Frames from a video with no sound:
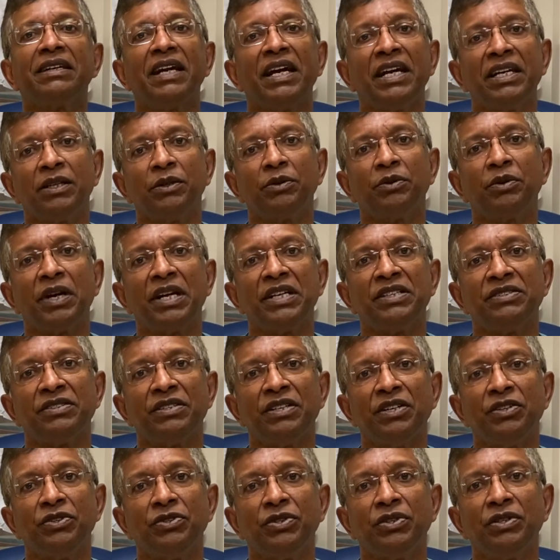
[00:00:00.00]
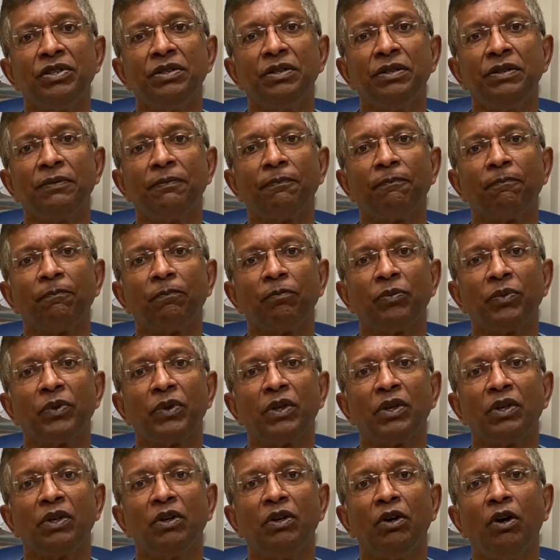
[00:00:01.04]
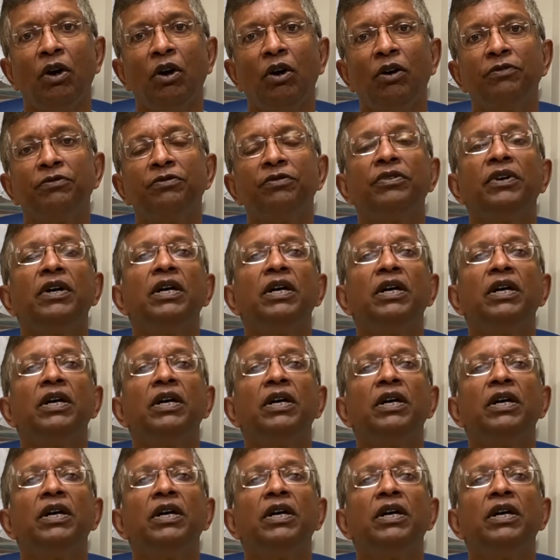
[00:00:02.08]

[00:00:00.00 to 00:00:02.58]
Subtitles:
categorization of